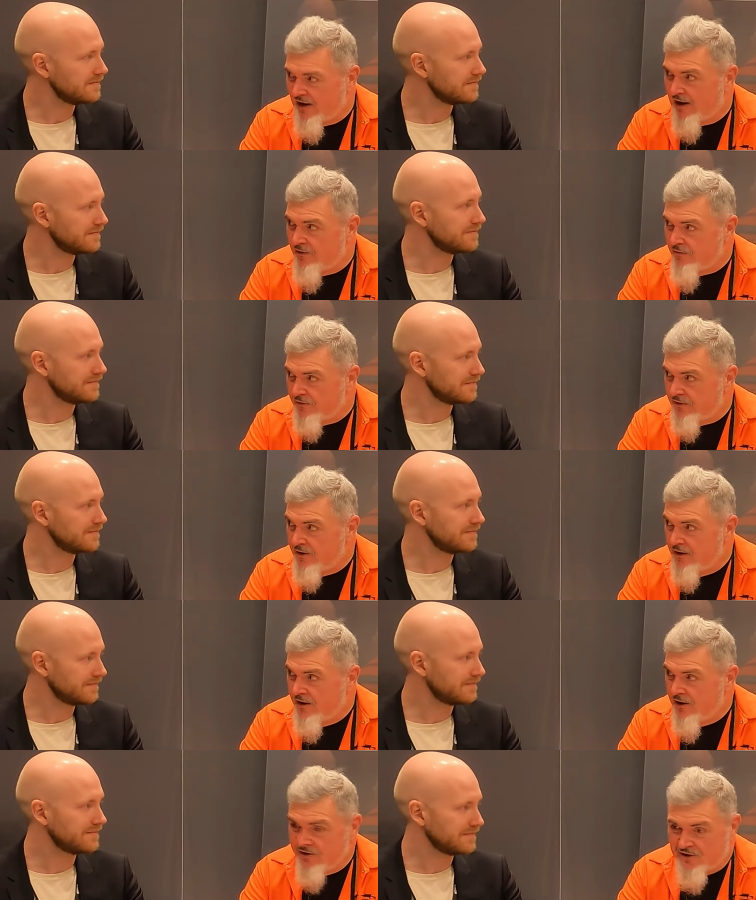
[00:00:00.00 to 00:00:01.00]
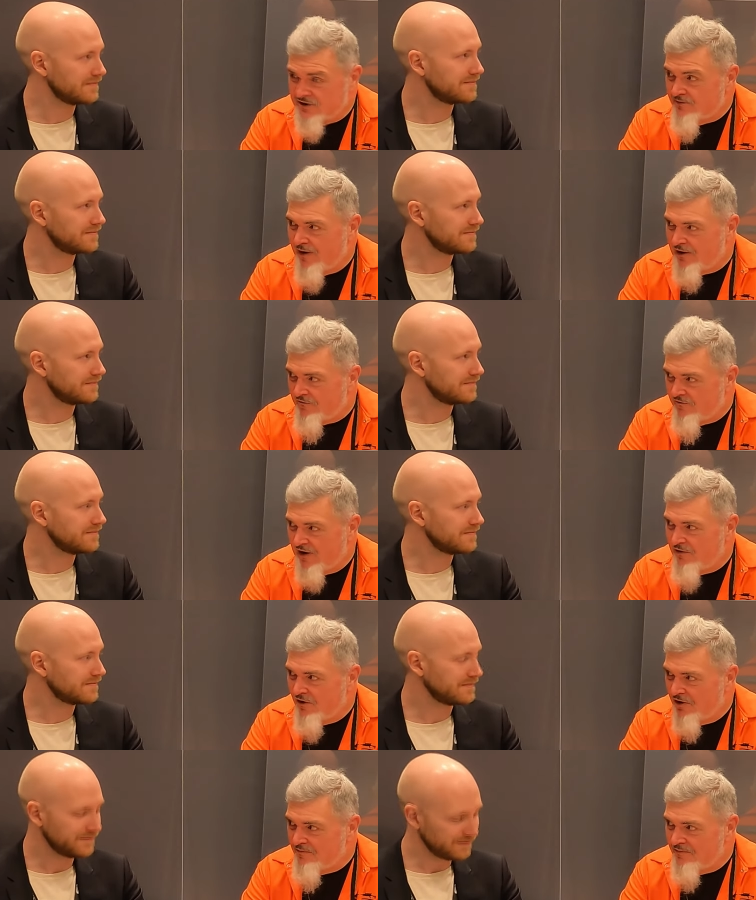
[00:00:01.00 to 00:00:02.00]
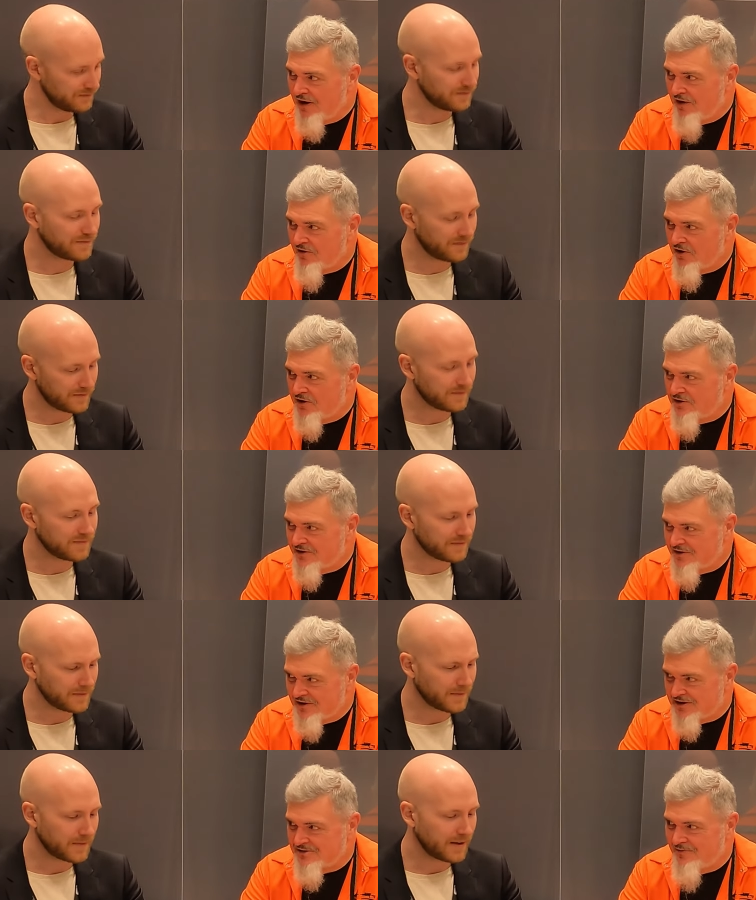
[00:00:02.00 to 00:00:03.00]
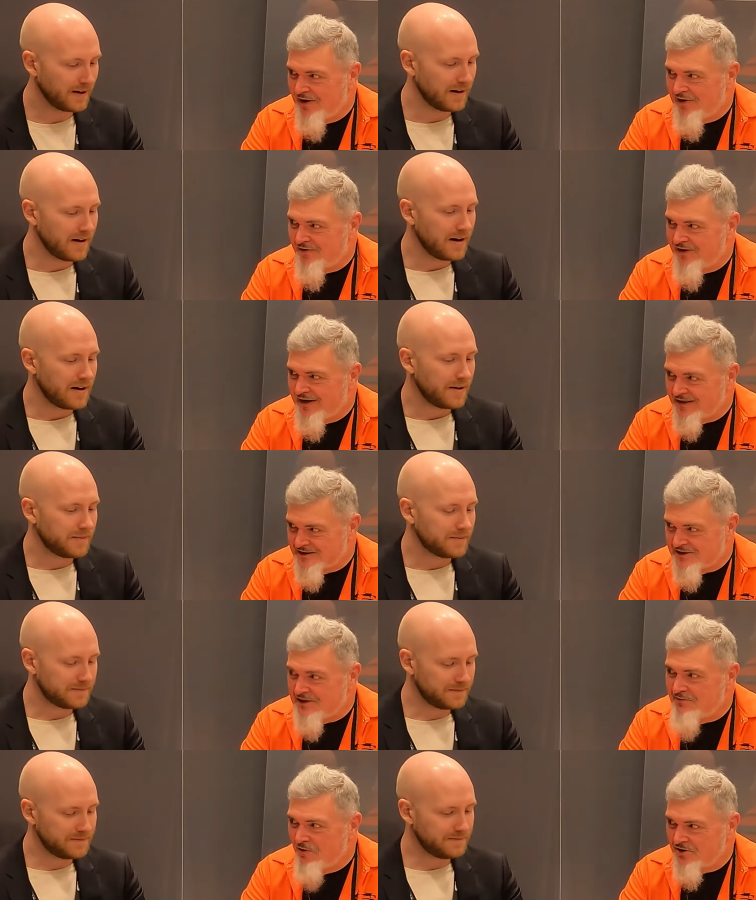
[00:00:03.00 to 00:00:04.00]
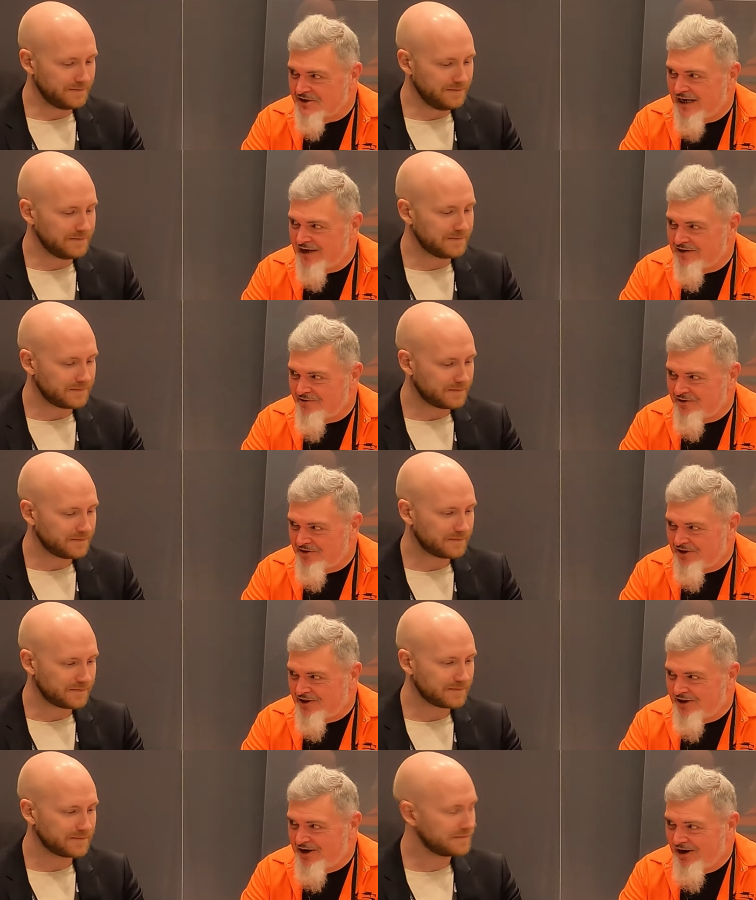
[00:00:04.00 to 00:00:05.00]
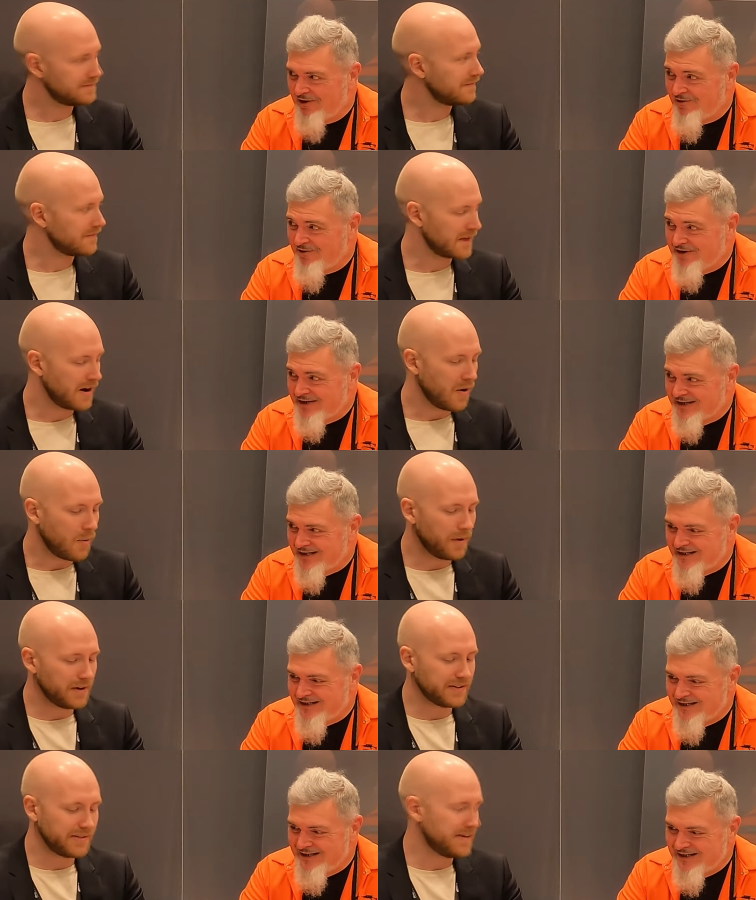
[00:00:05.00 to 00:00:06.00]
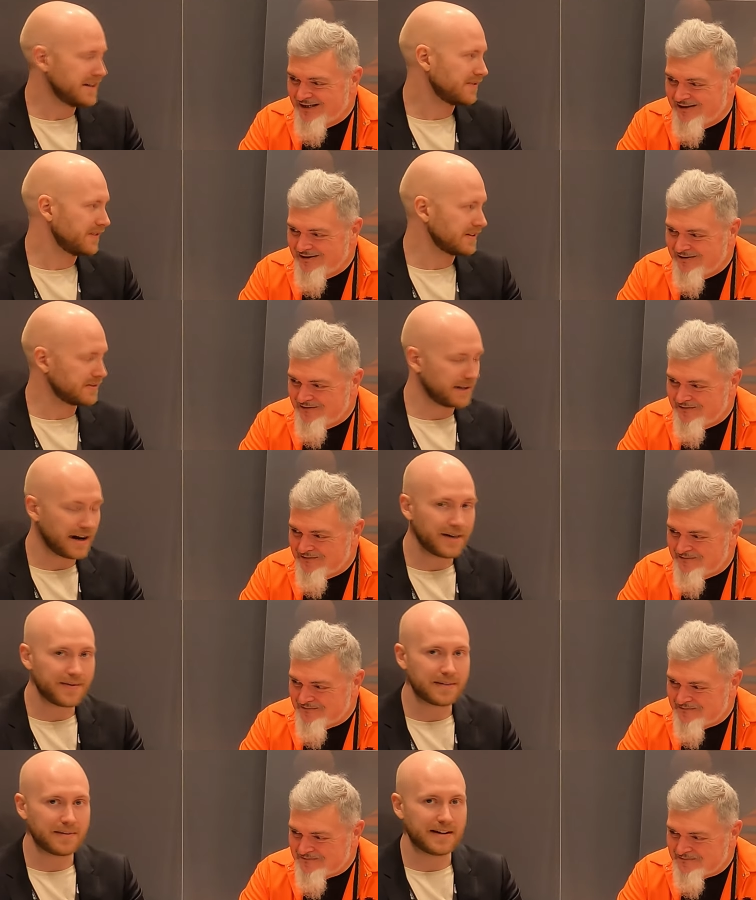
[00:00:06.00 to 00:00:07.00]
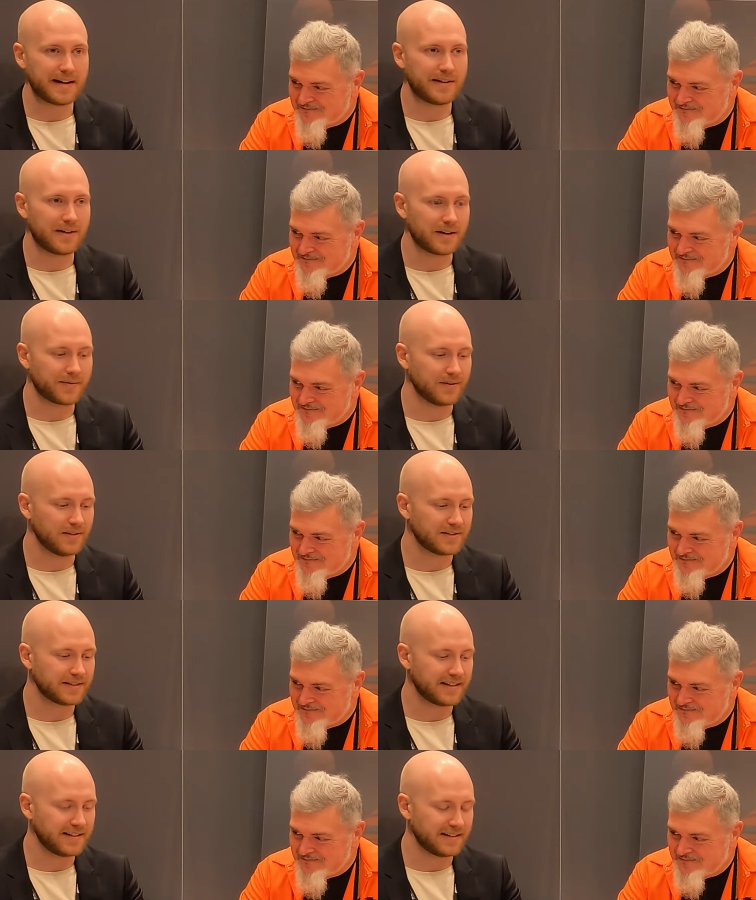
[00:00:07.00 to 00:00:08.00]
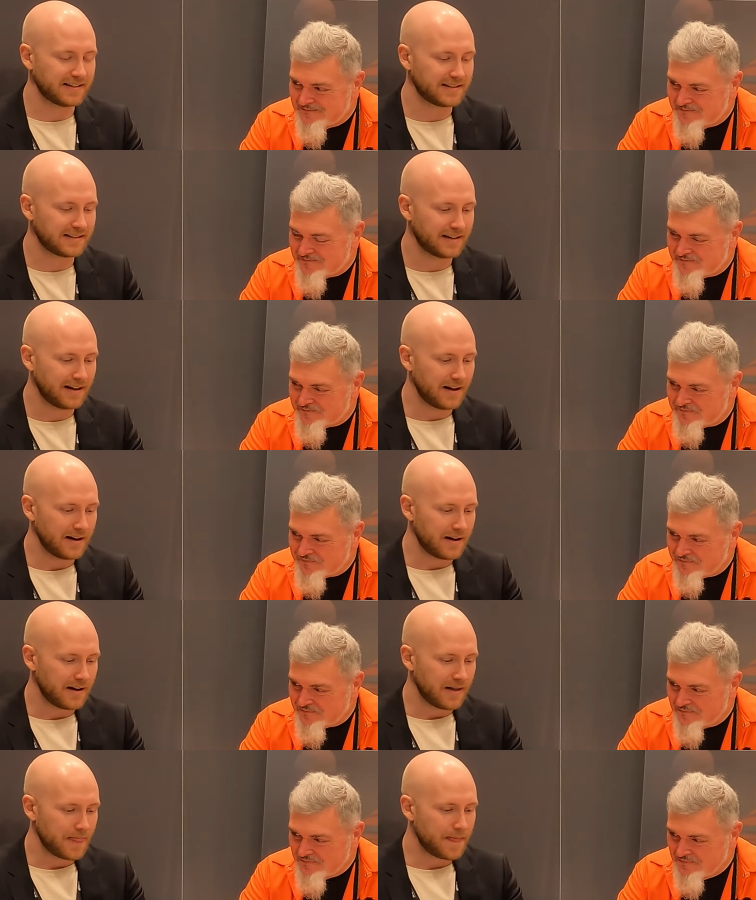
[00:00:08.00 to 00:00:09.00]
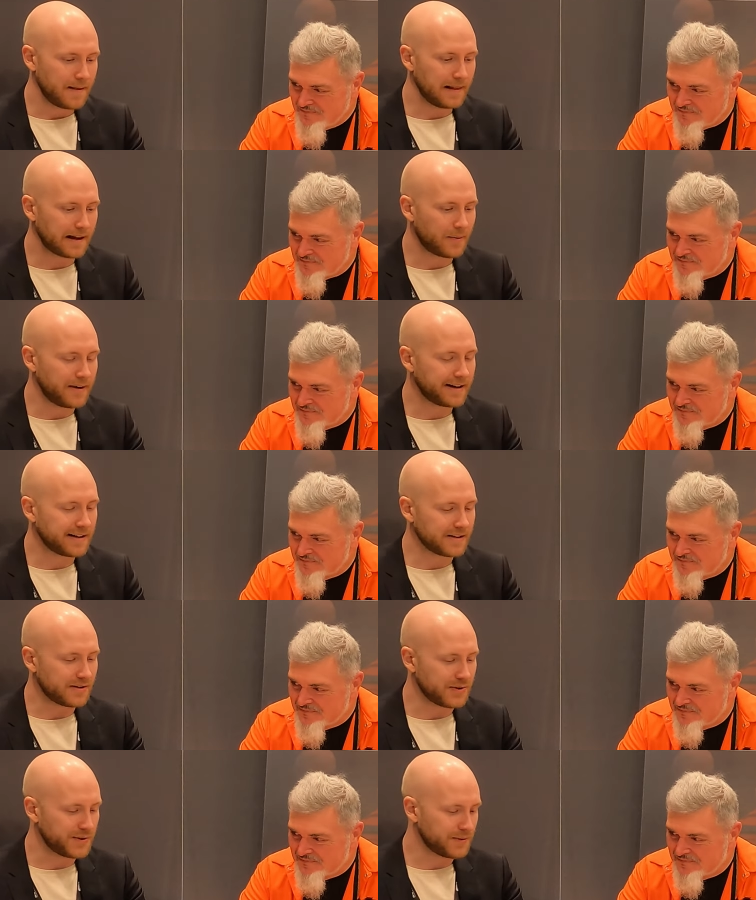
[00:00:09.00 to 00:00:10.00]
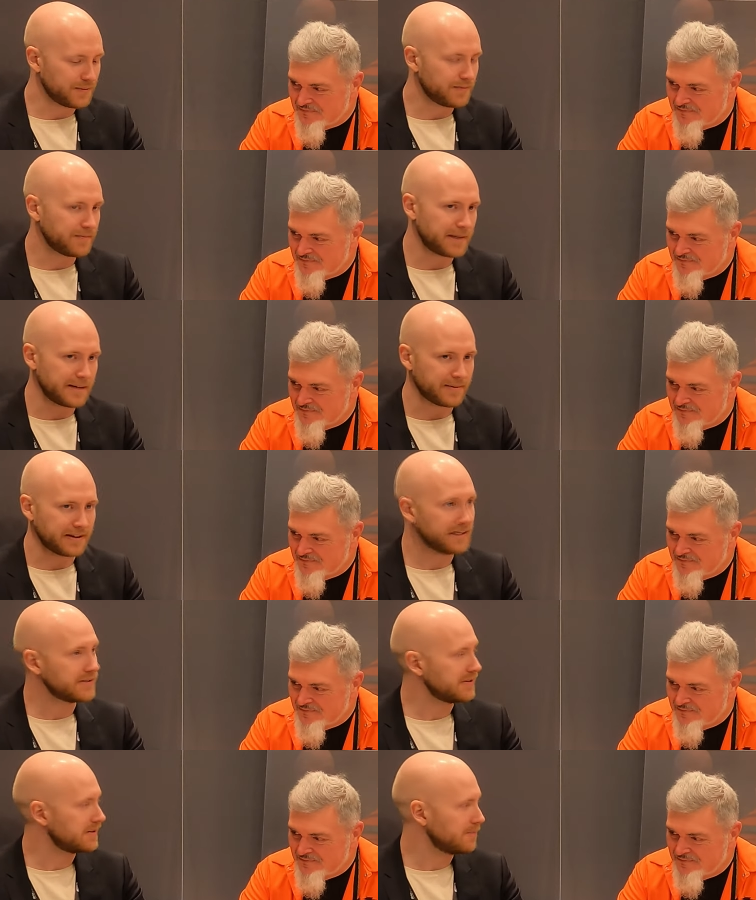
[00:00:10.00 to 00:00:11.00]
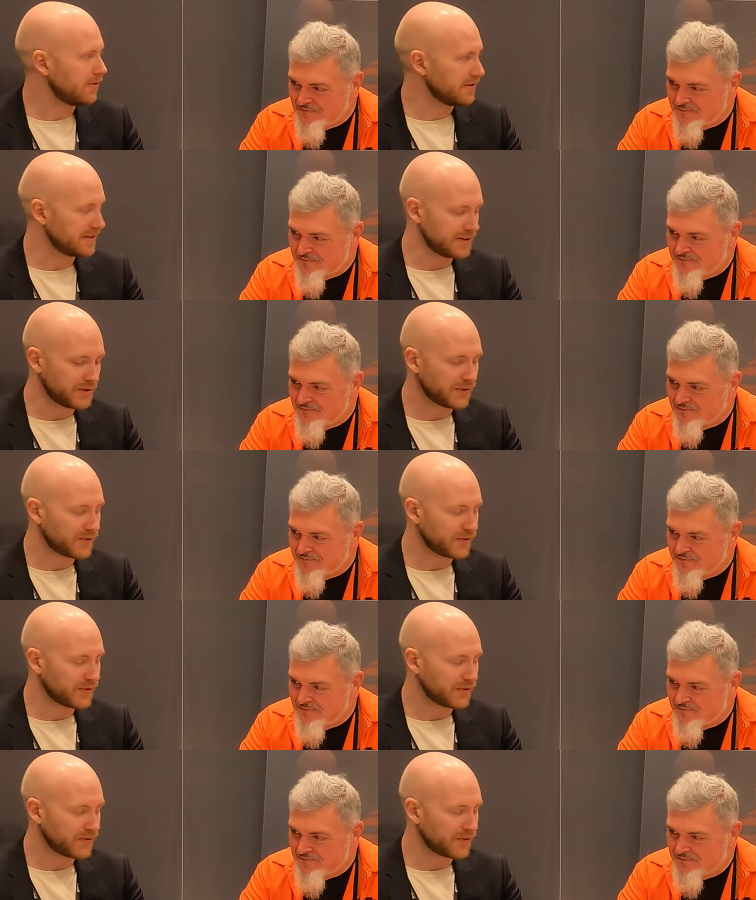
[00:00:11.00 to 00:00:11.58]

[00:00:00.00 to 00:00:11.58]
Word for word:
Speaker 1: I own. Doesn't matter, firearm, airgun, doesn't matter. It's the most accurate thing that I own.
Speaker 2: One of the best things, what I think about air rifles is, like when I get new people into the sport and new